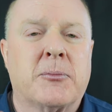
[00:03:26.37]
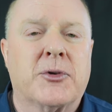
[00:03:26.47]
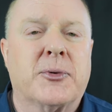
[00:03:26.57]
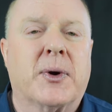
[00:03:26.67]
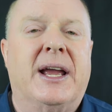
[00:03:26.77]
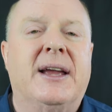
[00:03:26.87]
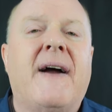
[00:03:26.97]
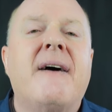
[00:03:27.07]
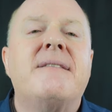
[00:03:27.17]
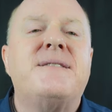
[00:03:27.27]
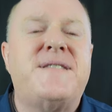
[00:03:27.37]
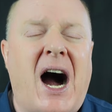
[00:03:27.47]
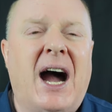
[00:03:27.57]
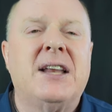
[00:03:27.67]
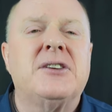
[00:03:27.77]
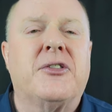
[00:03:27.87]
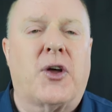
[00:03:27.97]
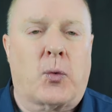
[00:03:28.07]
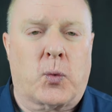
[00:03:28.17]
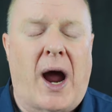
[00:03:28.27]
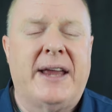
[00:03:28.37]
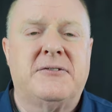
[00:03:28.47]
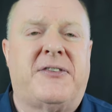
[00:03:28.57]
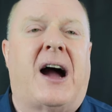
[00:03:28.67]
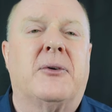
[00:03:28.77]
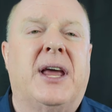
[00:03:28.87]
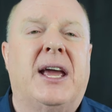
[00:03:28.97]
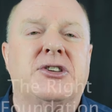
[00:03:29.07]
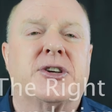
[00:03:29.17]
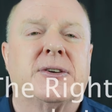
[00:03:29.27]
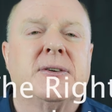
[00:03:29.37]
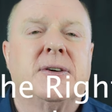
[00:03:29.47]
number three, find the right foundation.